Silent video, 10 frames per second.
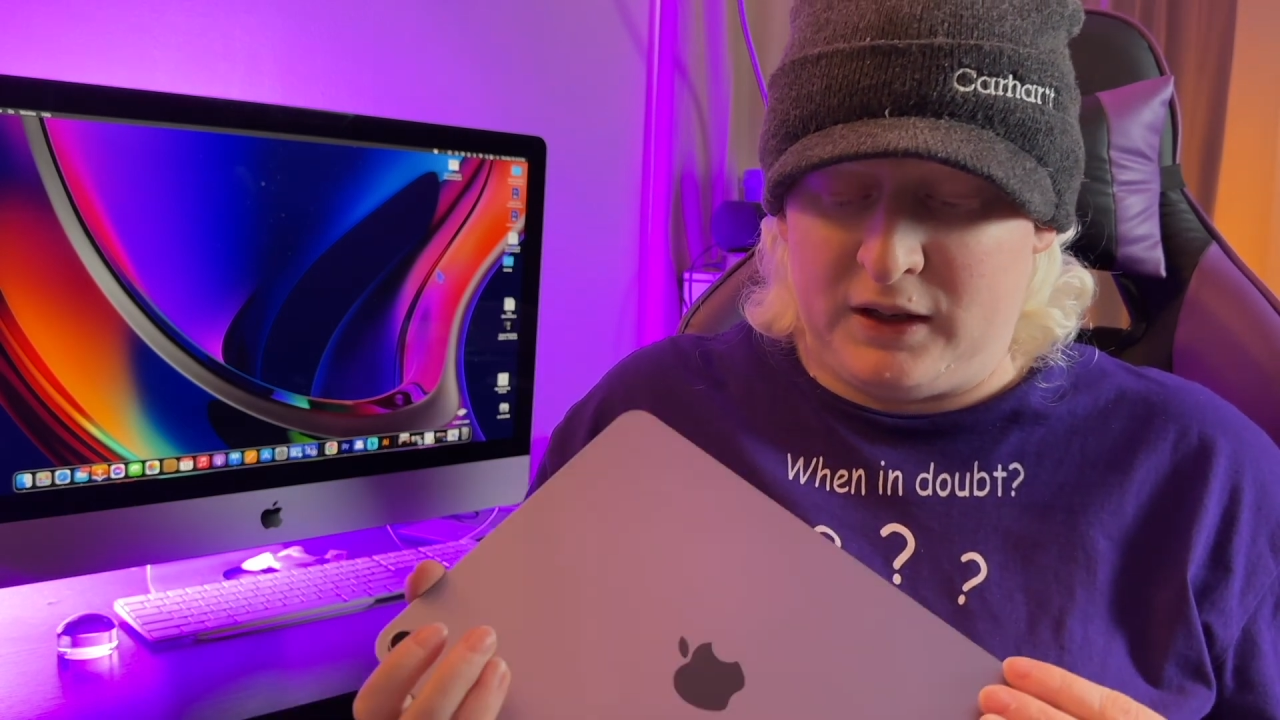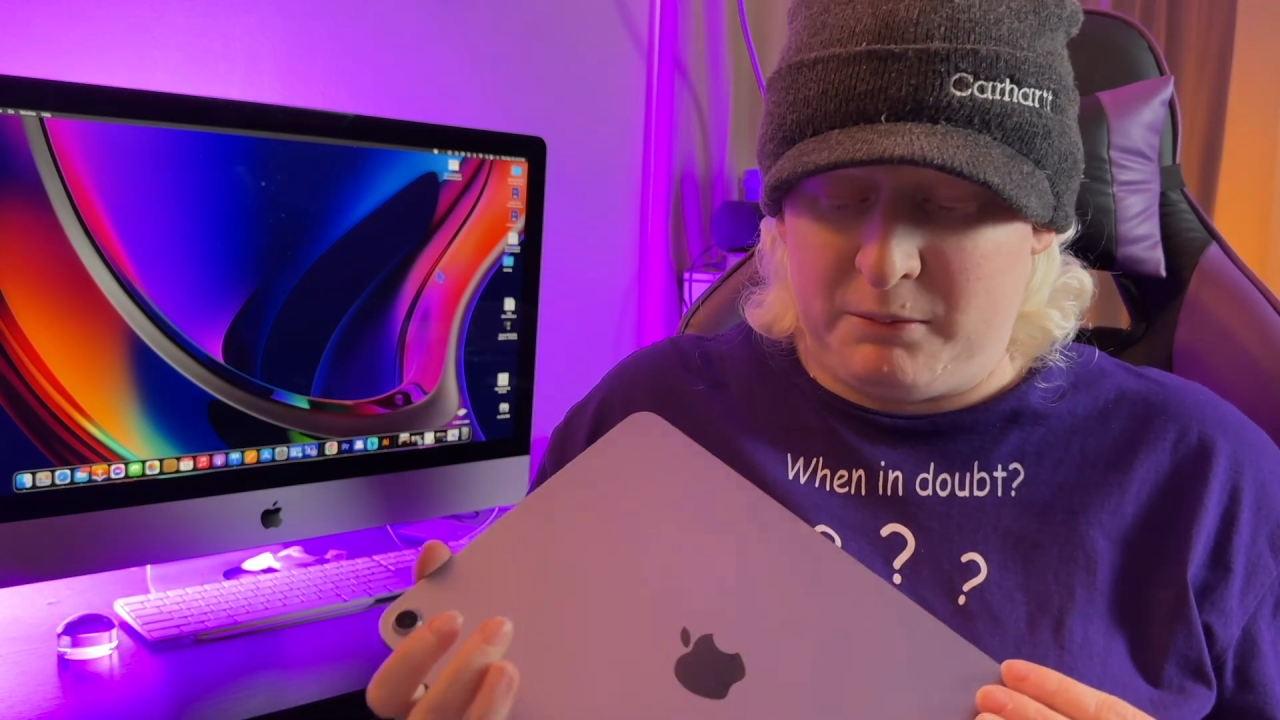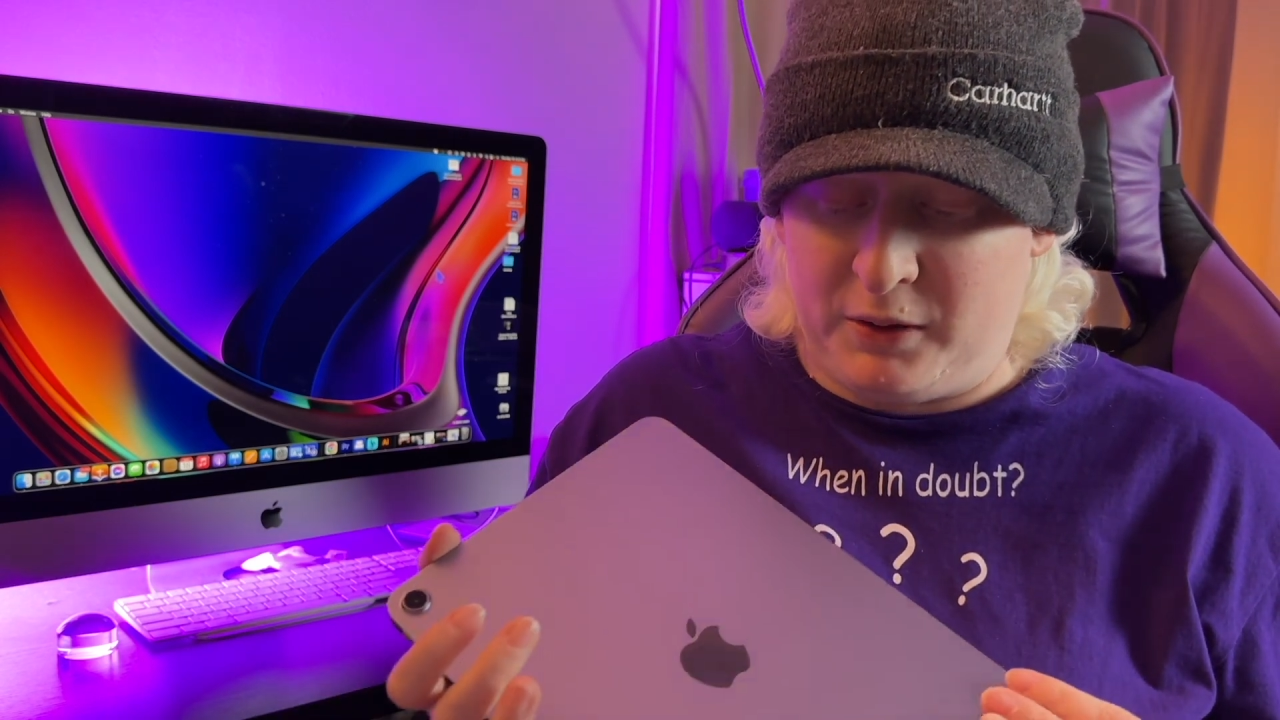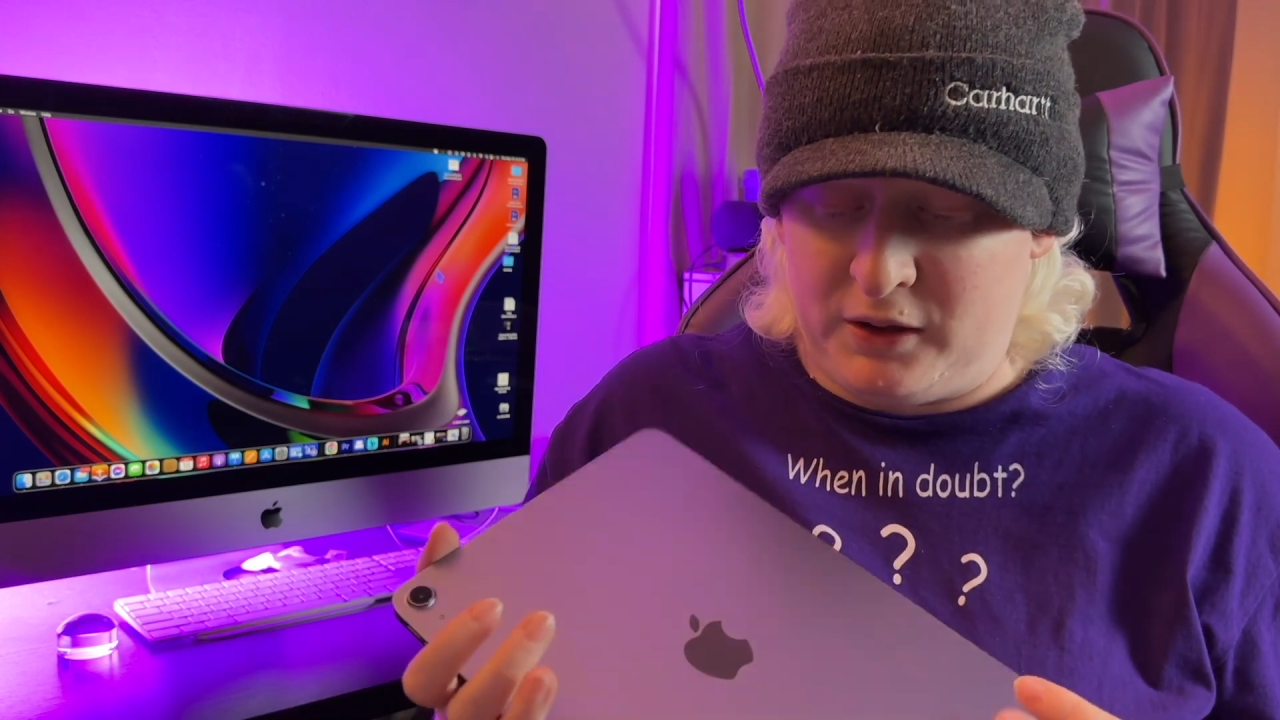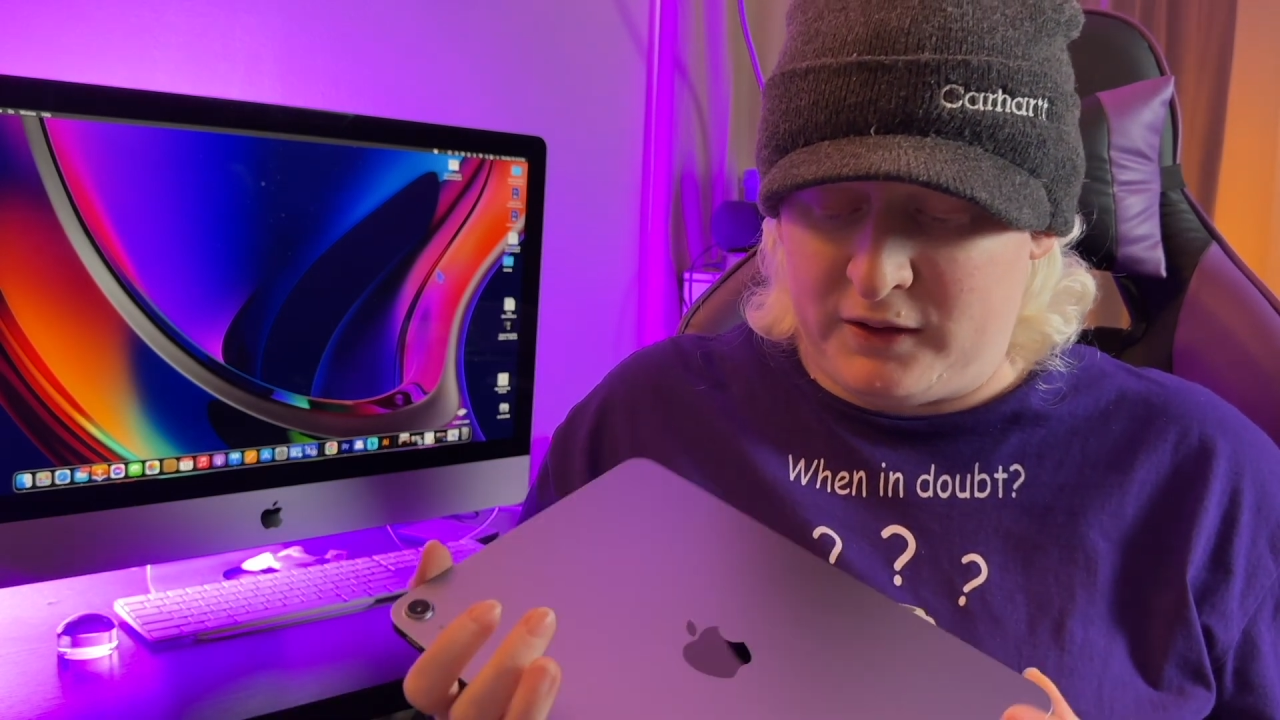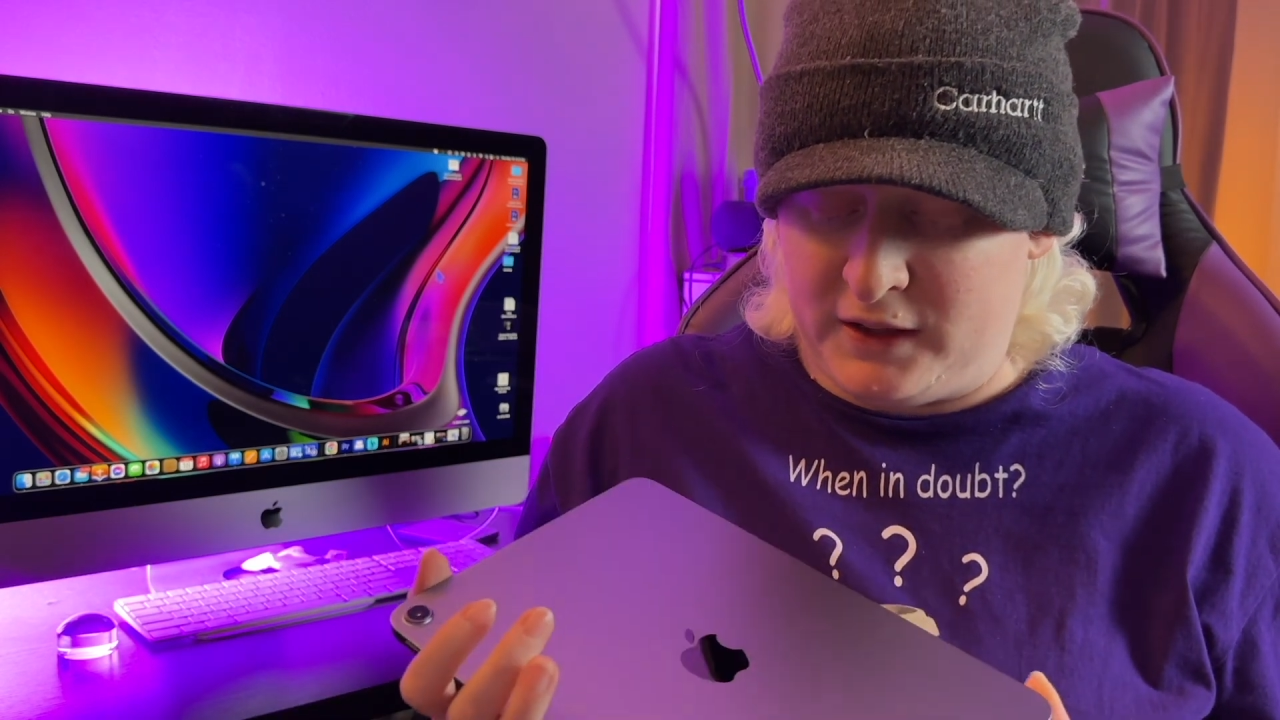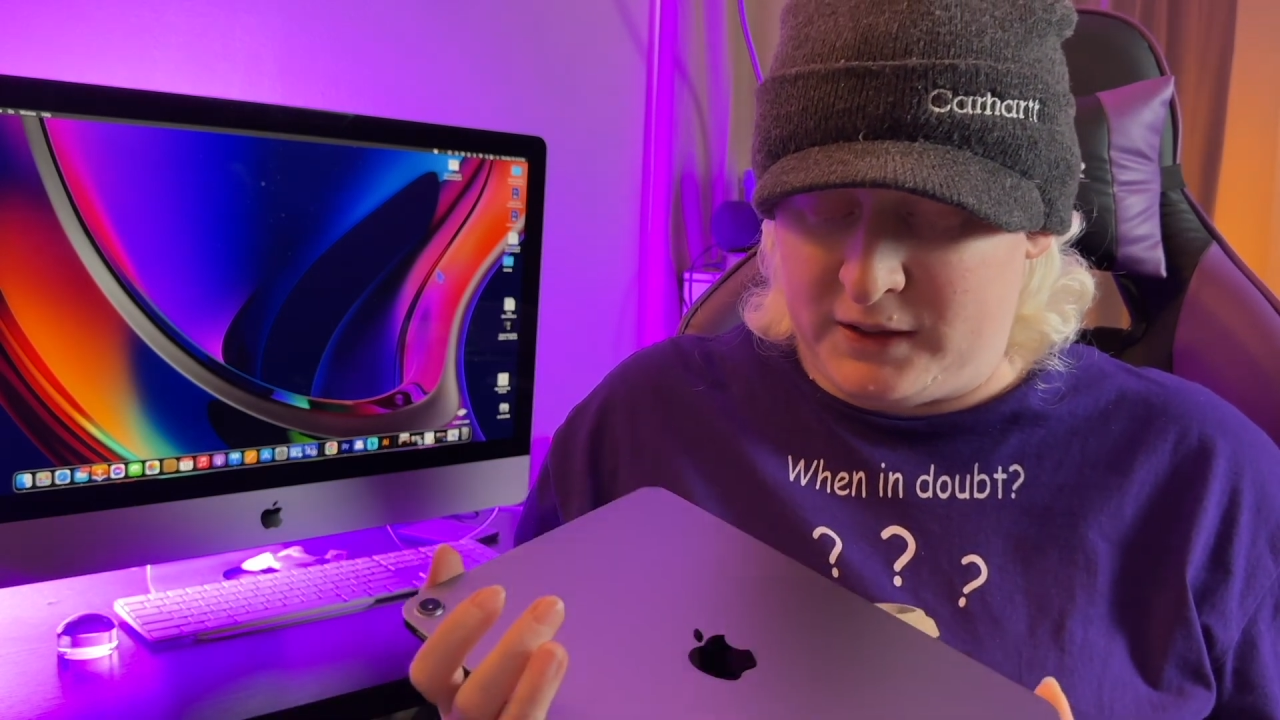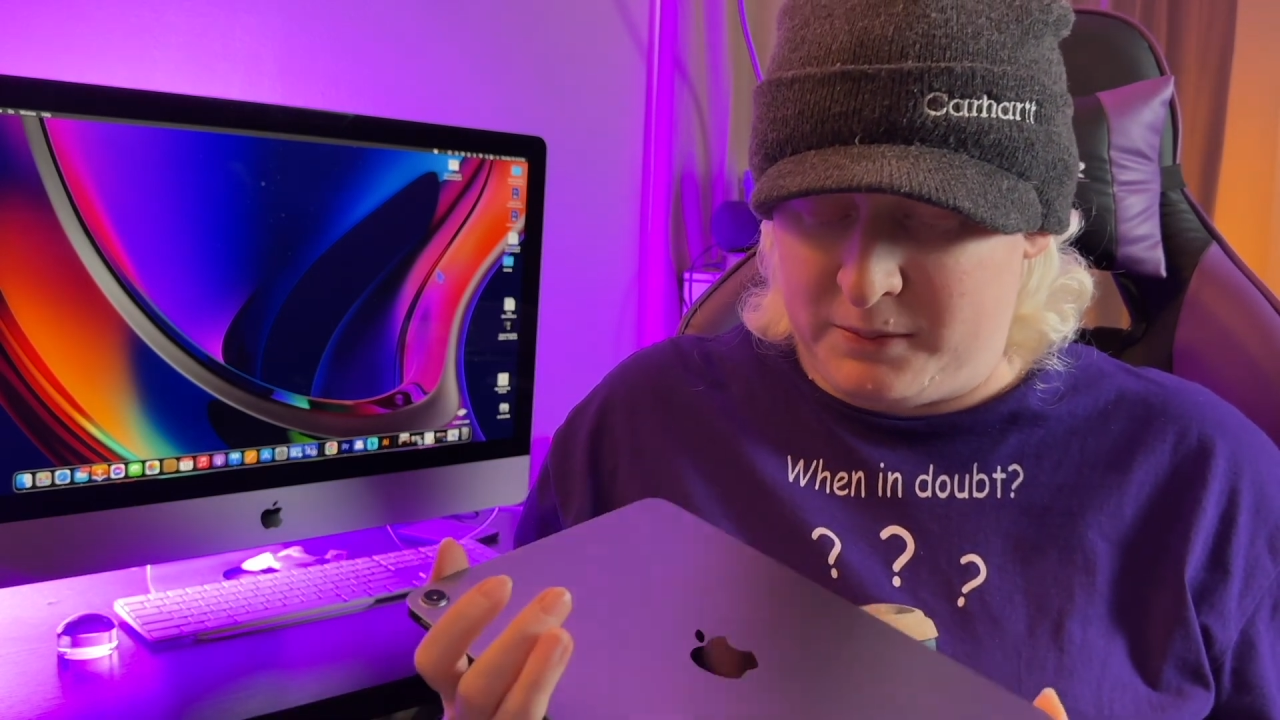and part of that's